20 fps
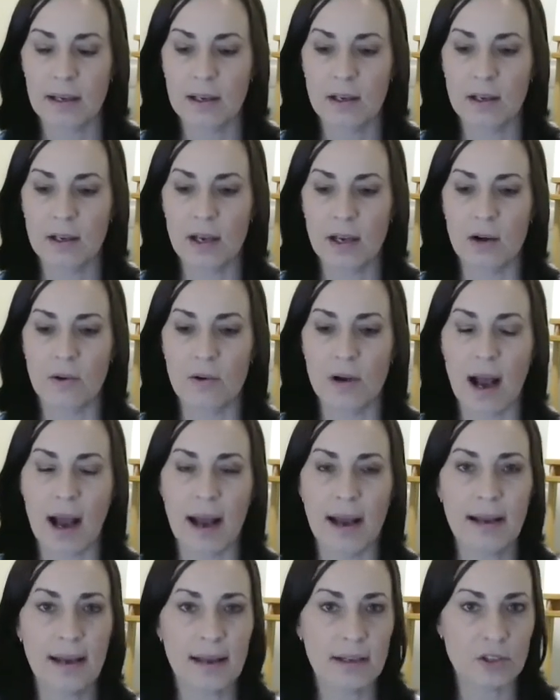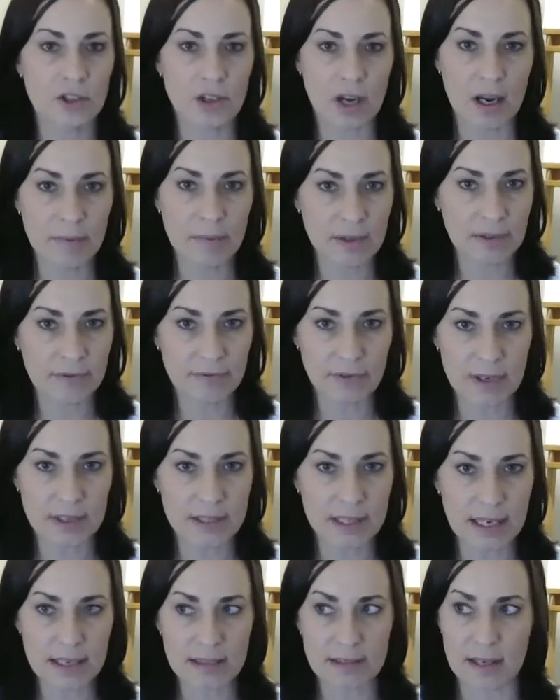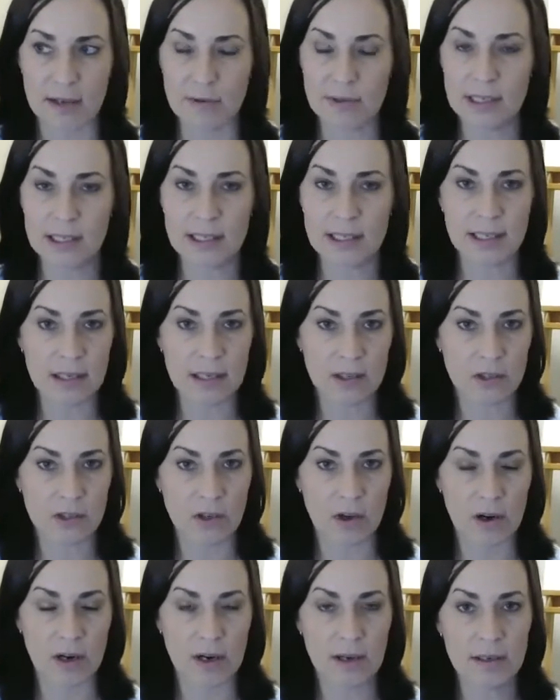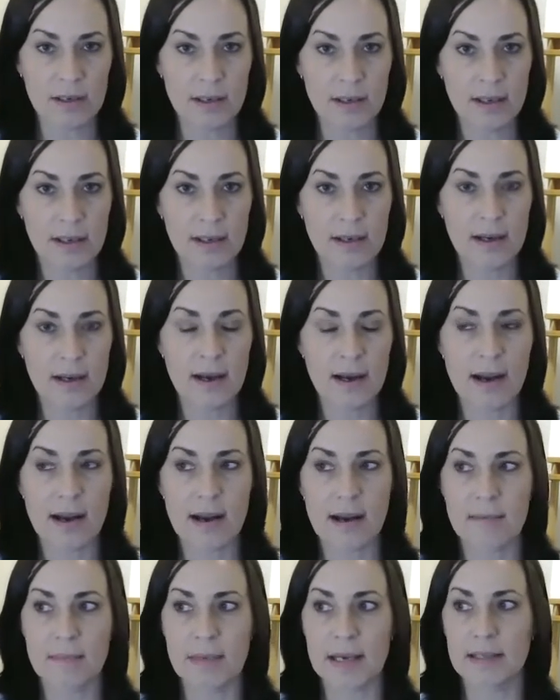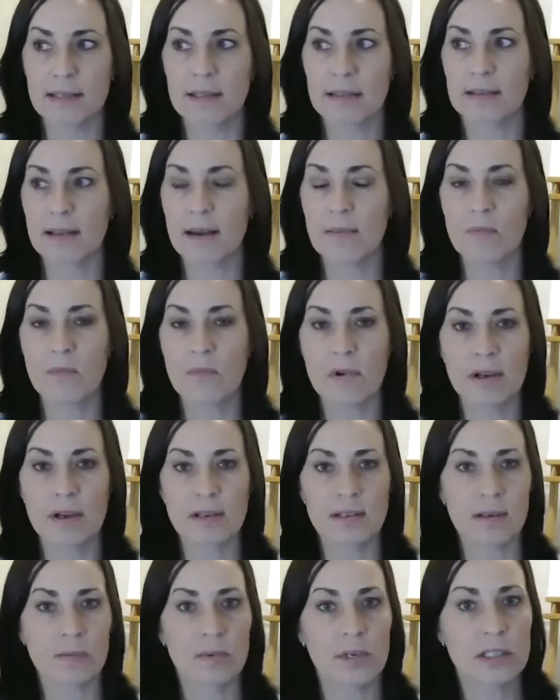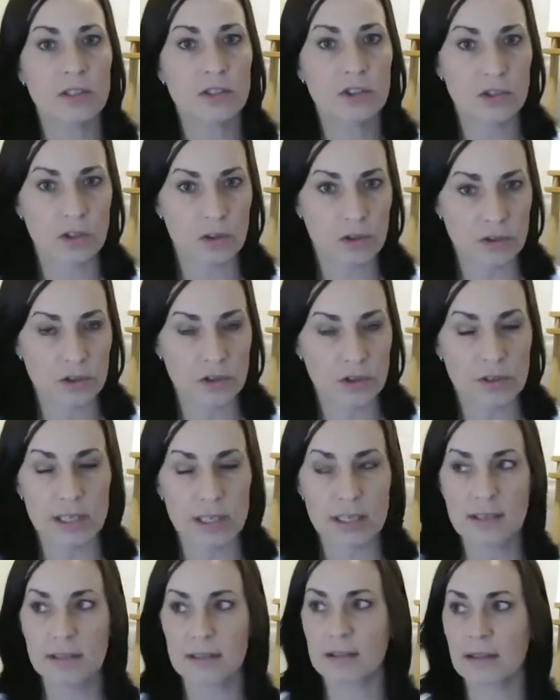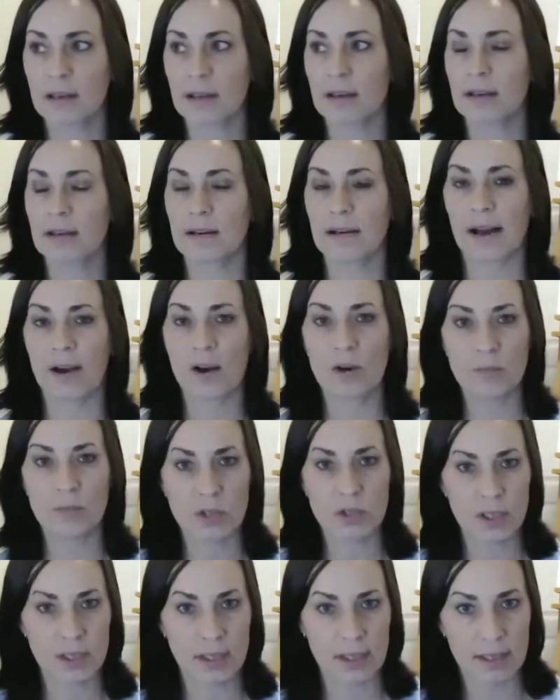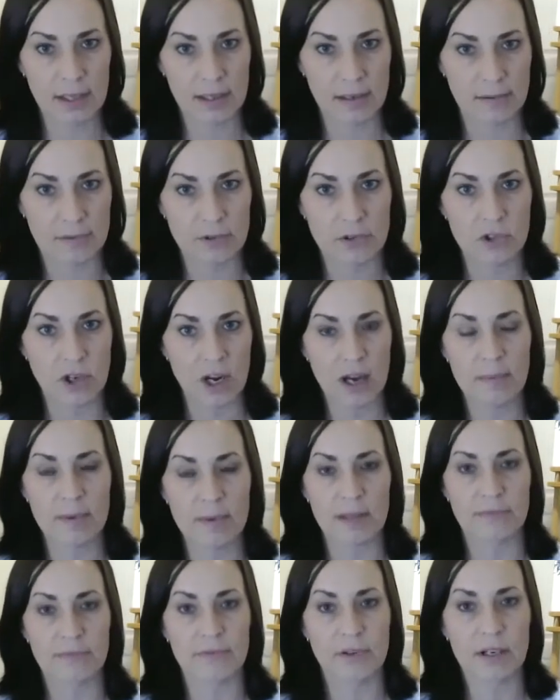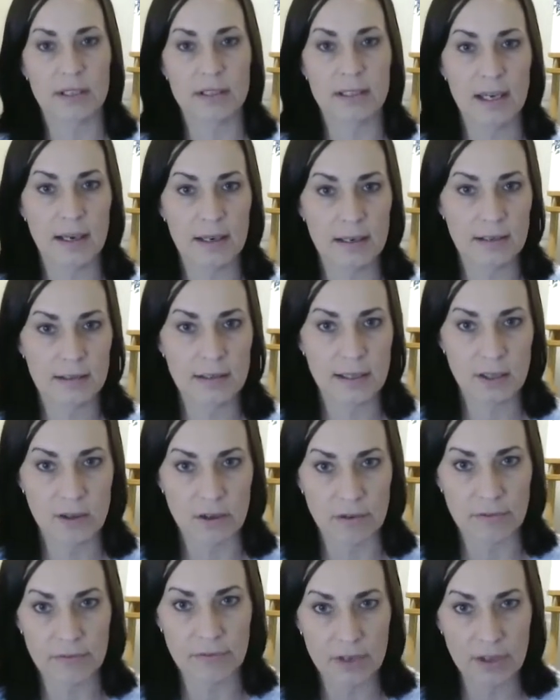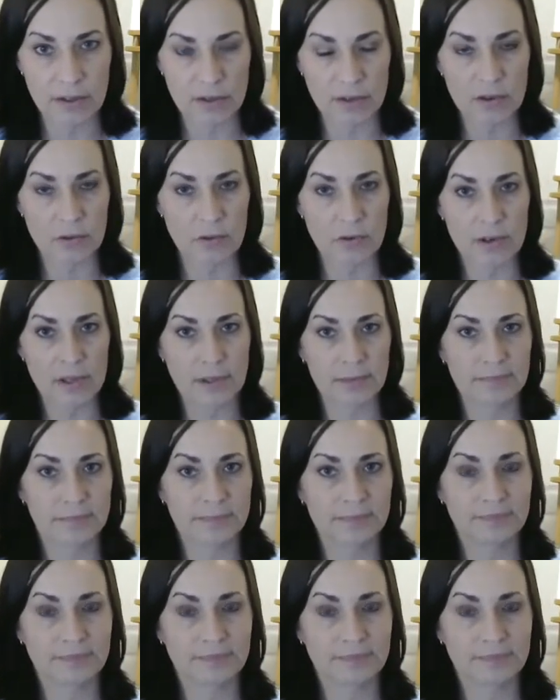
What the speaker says: you know, I got a job at the front desk. I was a CSR. And someone in surgery said, I hope she didn't get a job at the front desk to get her foot in the door.